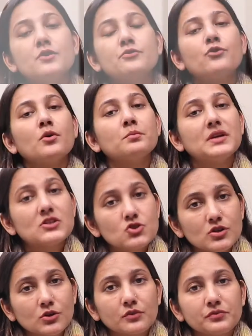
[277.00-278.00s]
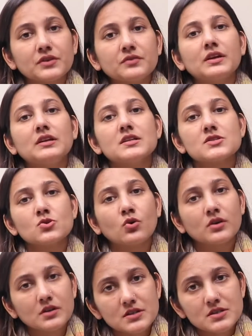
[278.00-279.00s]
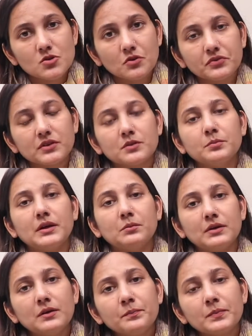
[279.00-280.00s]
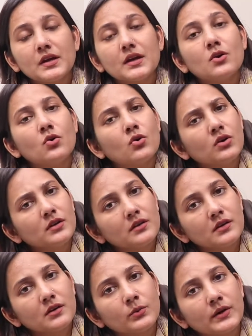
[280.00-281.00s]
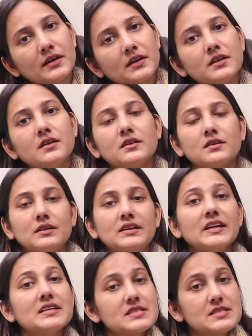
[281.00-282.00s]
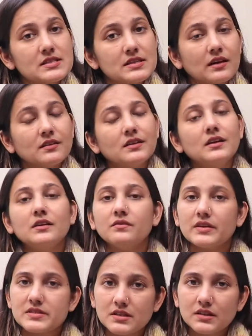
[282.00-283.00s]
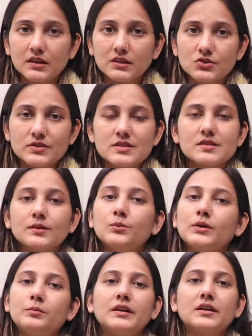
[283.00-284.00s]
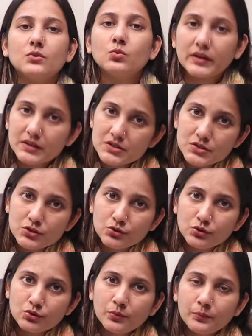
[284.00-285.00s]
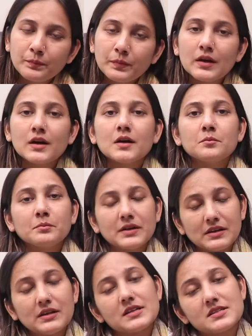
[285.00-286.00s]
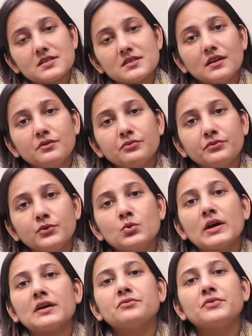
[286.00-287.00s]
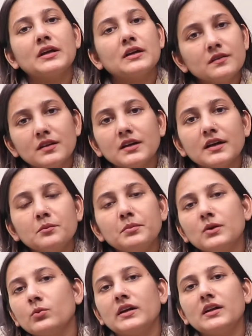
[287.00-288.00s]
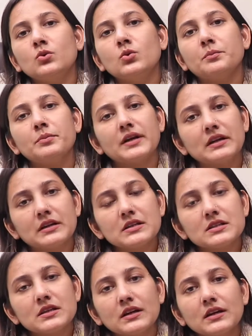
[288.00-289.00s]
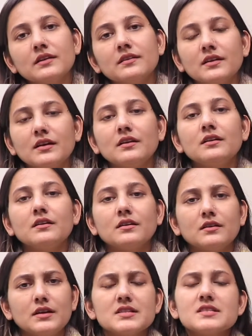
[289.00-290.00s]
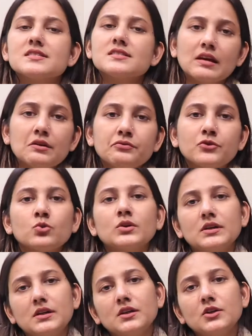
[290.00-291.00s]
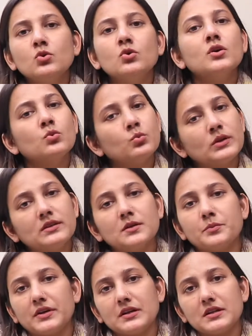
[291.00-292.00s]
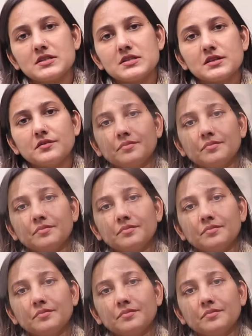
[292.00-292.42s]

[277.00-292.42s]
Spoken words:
formation of the various organs of the baby. All the required tests and the investigations, they will be advised to you. But yes, if you have taken the I pill while you are pregnant, then it is safe to continue with the pregnancy.